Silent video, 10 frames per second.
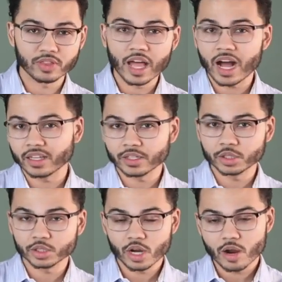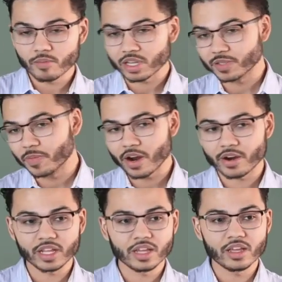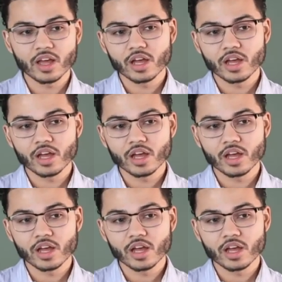knowledge, prosperity,